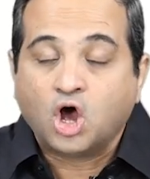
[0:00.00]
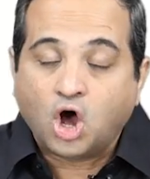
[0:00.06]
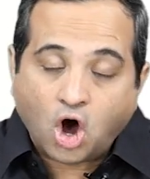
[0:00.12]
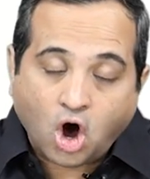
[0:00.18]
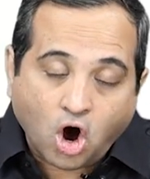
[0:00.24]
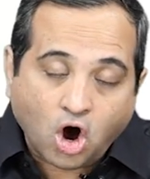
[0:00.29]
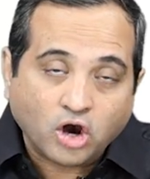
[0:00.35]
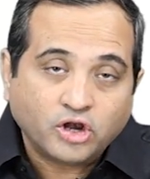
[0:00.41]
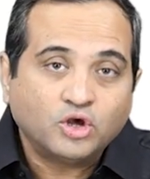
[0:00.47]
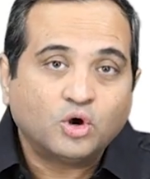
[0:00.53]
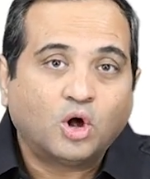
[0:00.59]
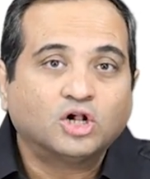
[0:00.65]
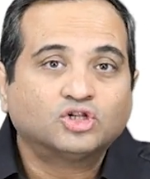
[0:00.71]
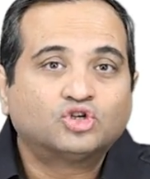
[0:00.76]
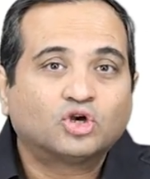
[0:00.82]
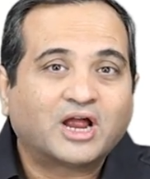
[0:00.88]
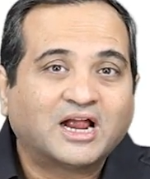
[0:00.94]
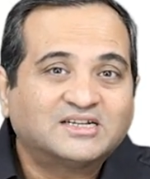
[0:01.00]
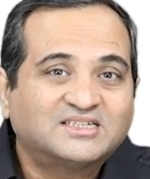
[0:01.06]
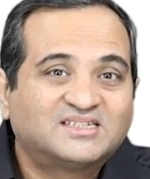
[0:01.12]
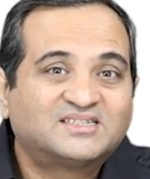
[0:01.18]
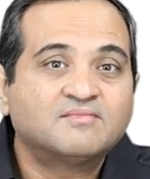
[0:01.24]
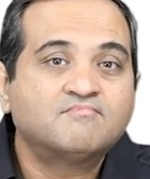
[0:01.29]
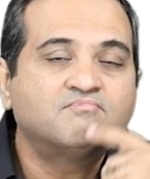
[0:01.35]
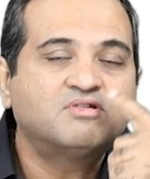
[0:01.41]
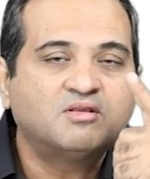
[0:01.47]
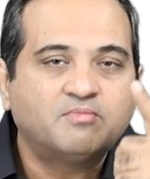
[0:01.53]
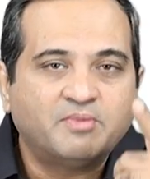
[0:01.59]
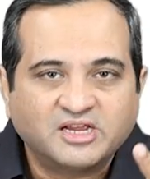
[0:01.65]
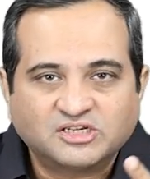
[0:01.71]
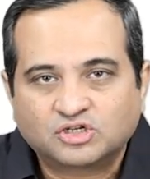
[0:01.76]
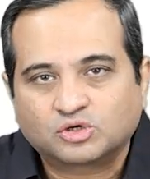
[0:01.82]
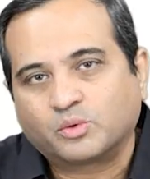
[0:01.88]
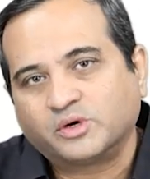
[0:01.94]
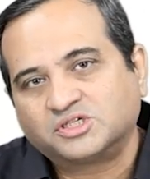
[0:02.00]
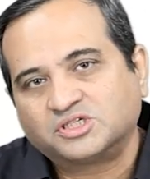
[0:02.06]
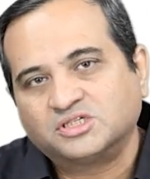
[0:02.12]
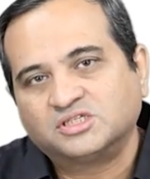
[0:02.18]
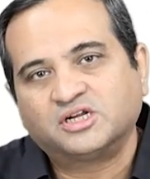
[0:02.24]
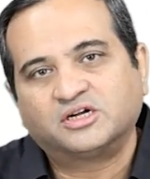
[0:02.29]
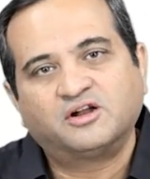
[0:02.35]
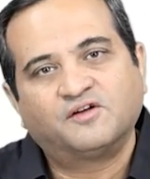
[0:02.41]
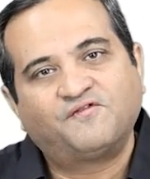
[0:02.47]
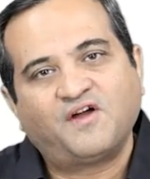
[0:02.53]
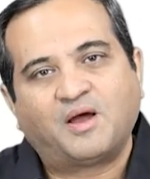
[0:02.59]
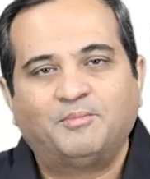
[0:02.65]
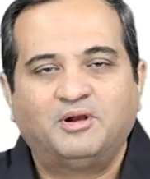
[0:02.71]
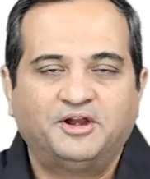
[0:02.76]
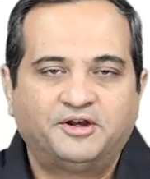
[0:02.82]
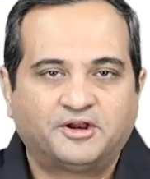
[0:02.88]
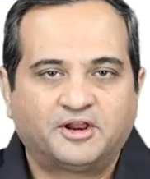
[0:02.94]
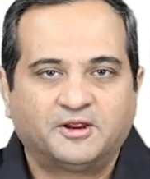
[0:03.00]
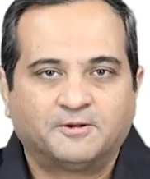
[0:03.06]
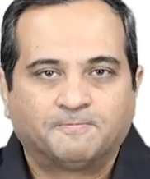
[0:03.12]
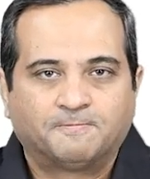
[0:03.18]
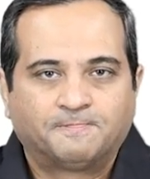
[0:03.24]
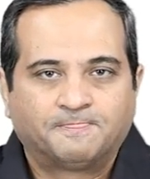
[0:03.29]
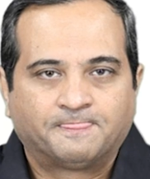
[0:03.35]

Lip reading: Or you also get symbol-based questions under family tree.